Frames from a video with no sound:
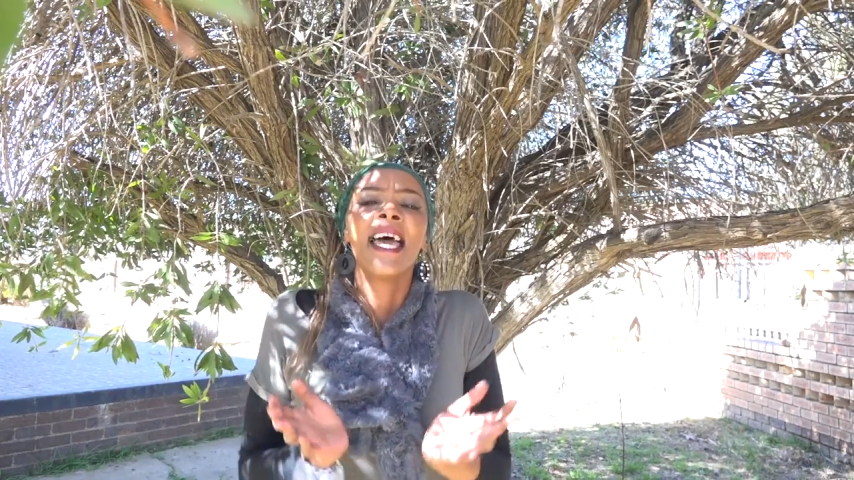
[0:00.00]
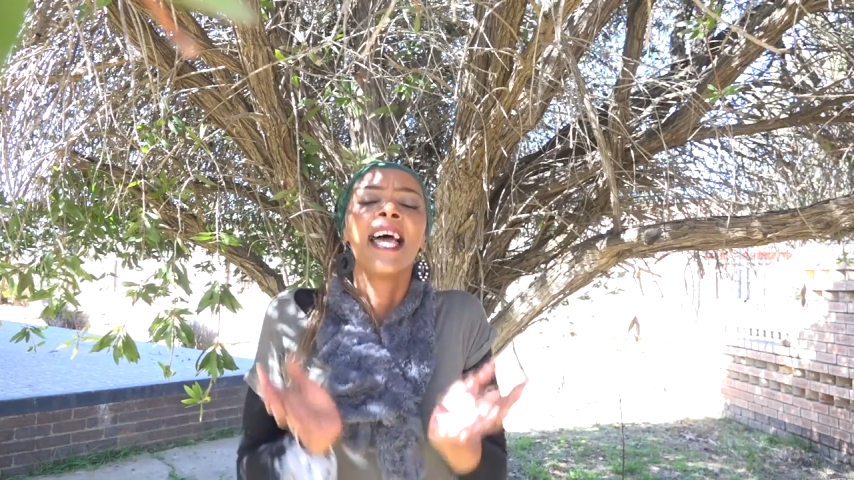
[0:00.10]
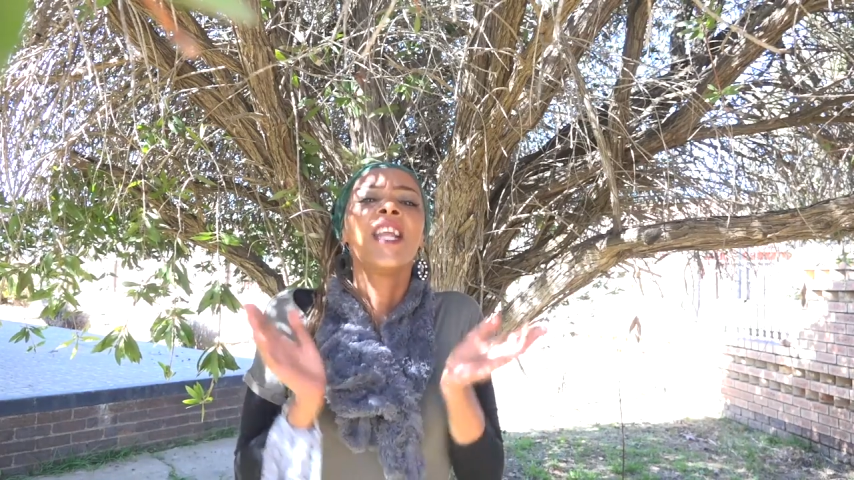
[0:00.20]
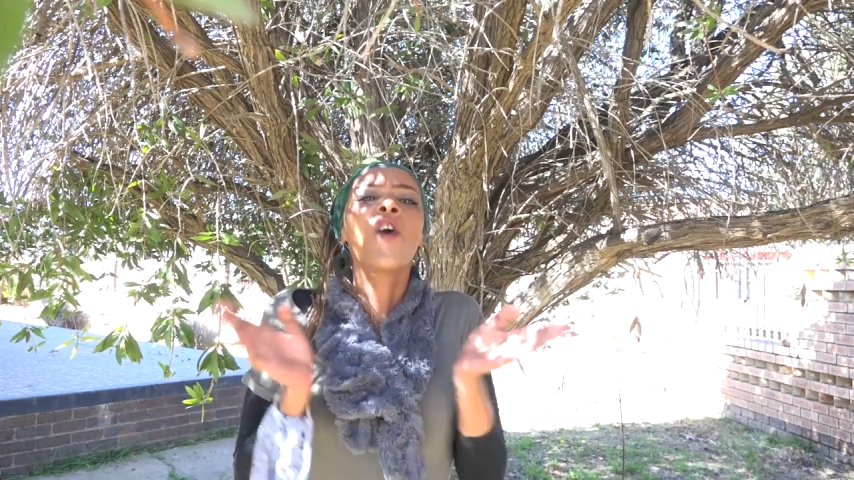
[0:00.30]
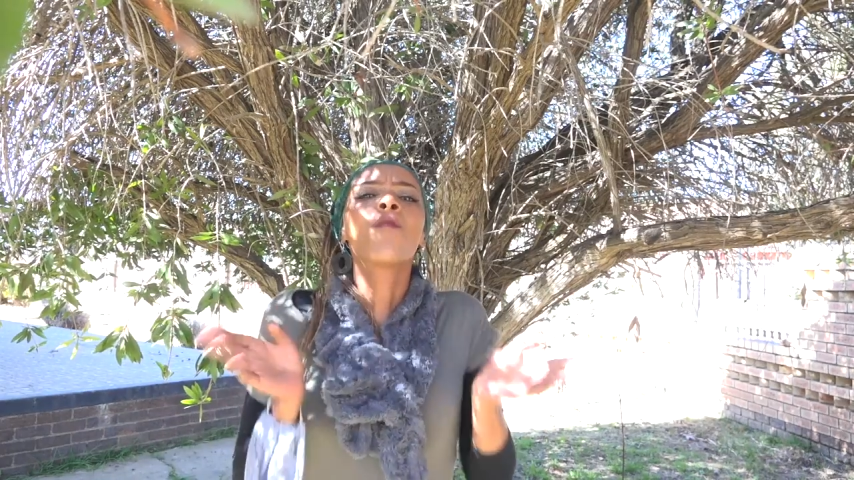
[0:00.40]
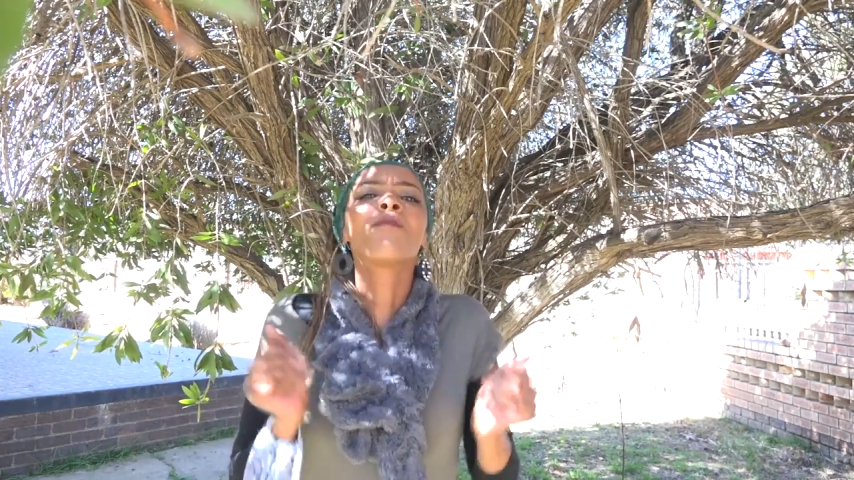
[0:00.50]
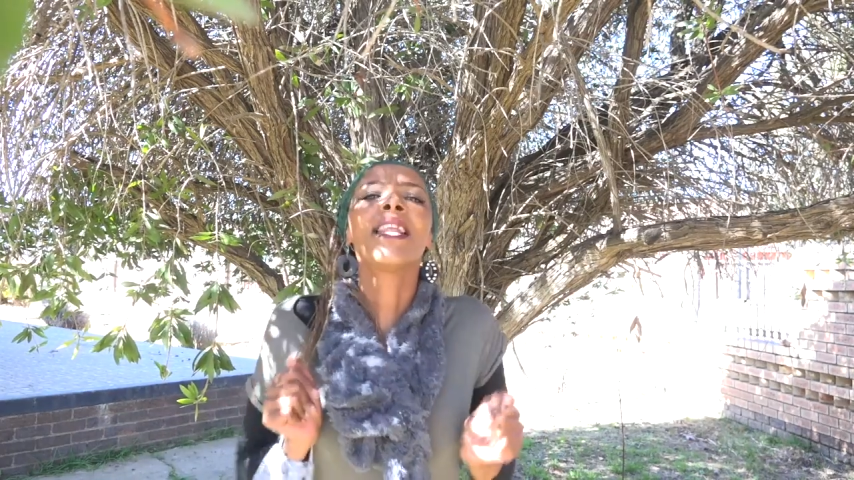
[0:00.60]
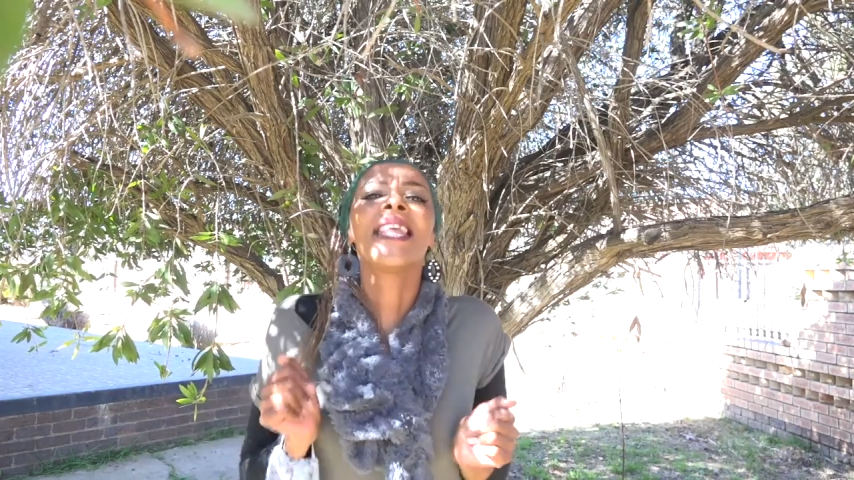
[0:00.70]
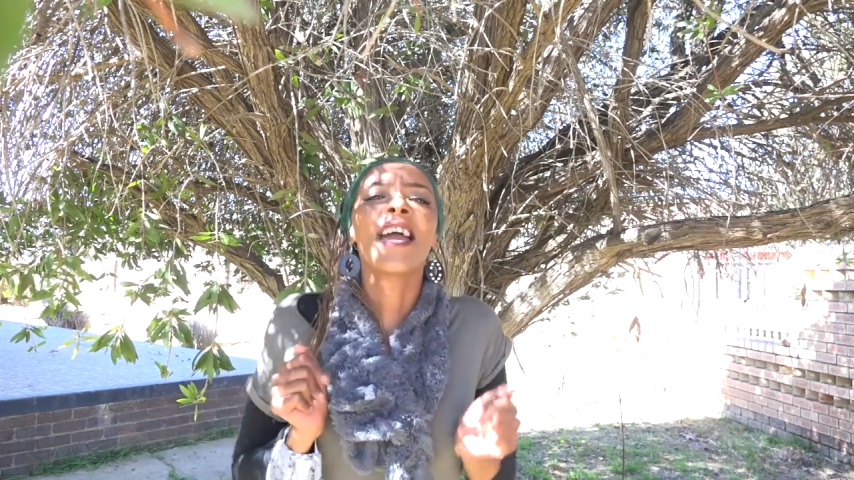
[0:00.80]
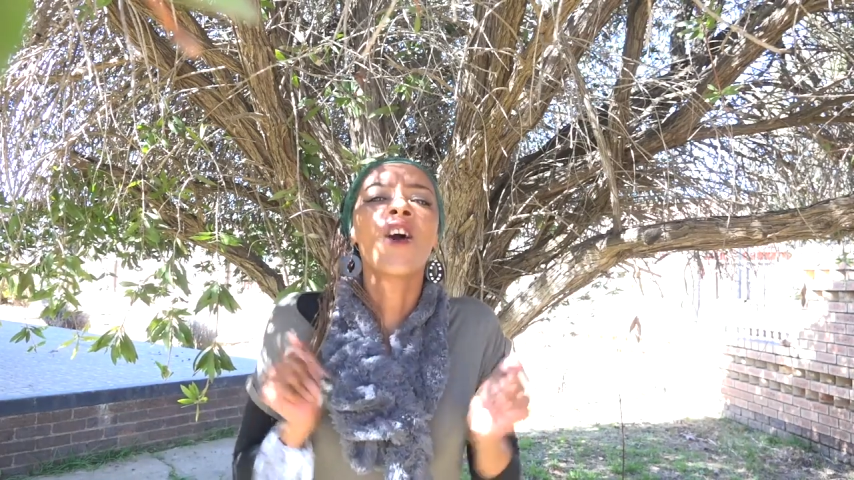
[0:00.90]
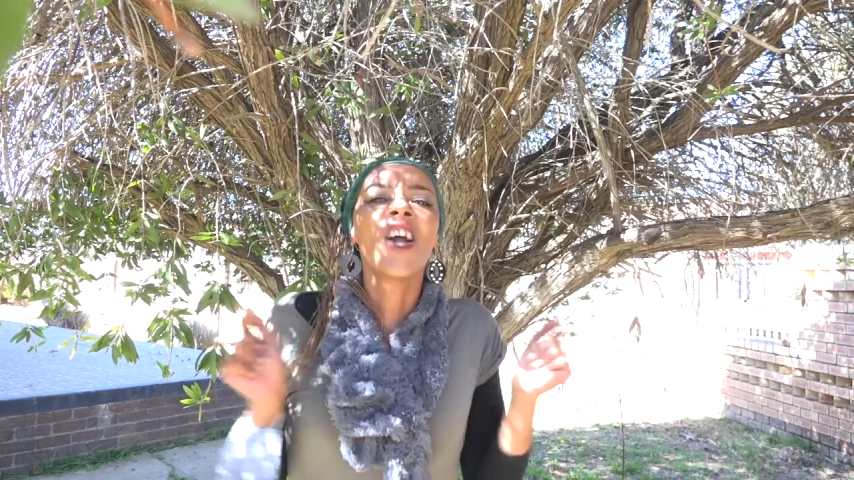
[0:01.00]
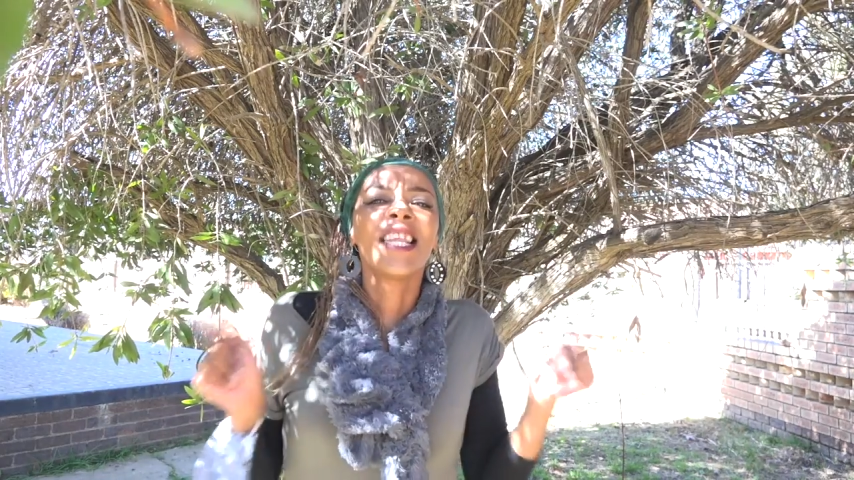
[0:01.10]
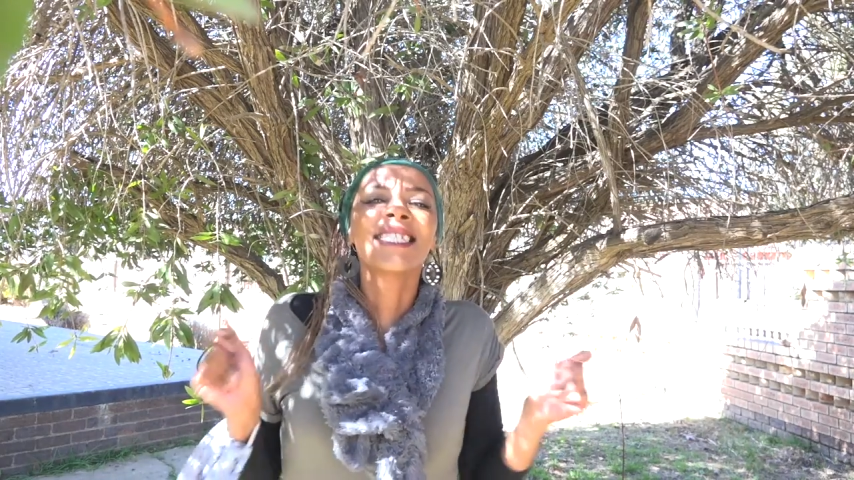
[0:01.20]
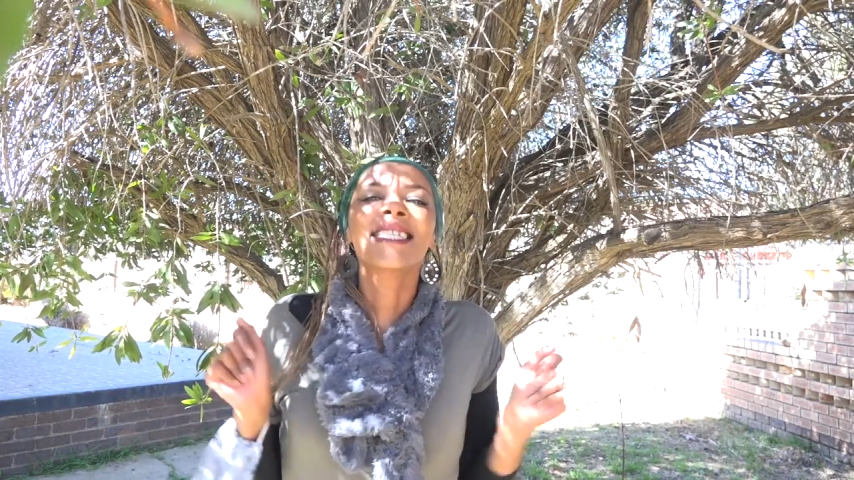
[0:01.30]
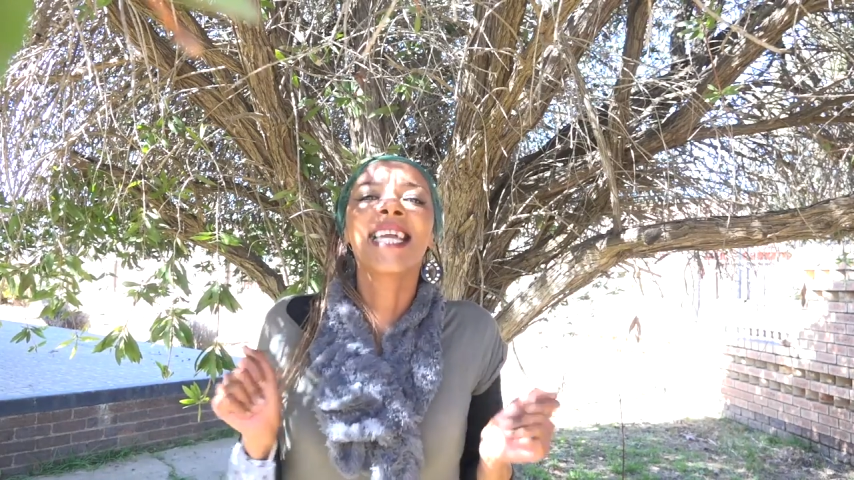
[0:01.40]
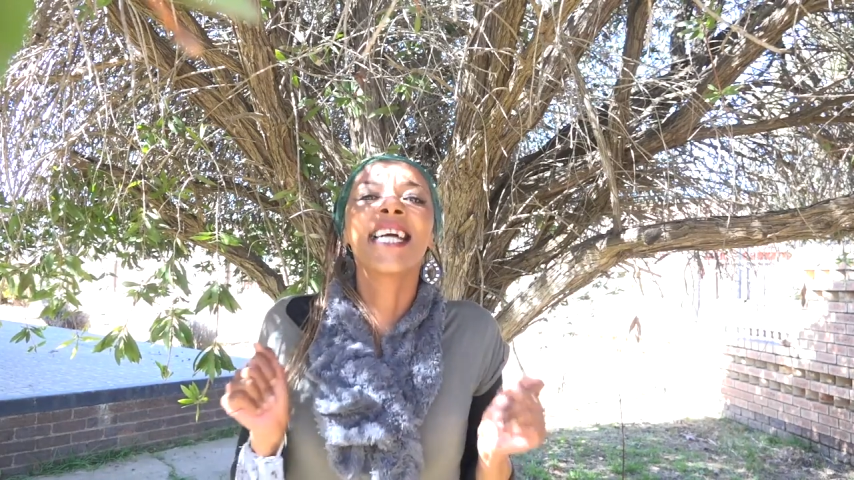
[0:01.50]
Lekhopoleng, holistic